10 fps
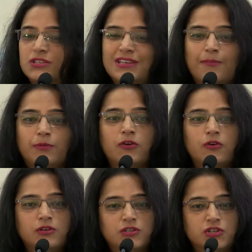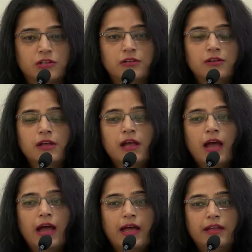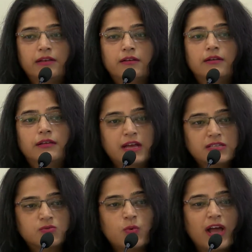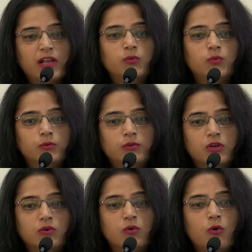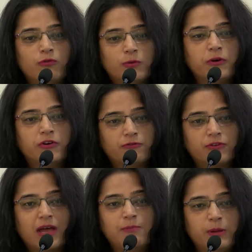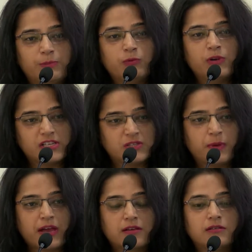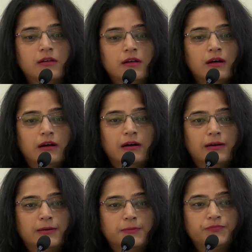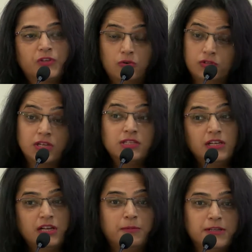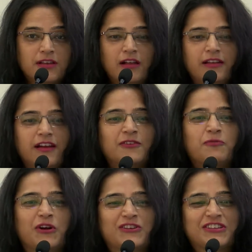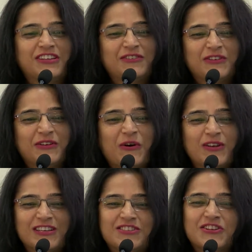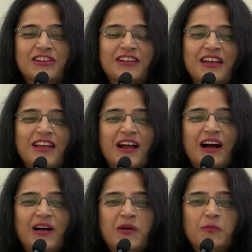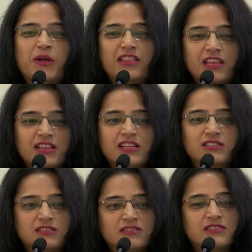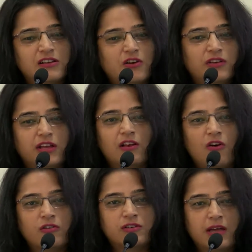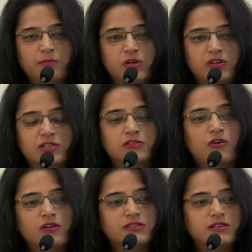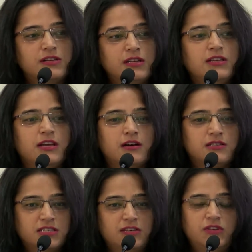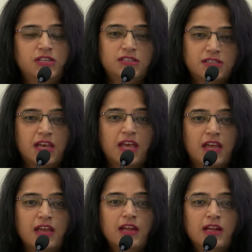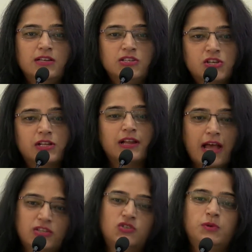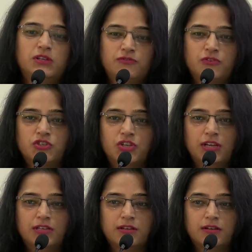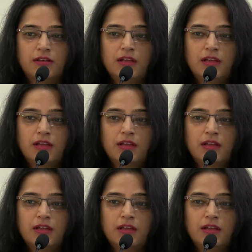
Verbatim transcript: is happening on digital. And yes, while, you know, over a period of time, people will expect um, you know, Sanjay Leela Bhansali kind of production even on digital. Uh, but I think that's still going to take a long time because as long as in India TV is there, digital has to be a differentiator.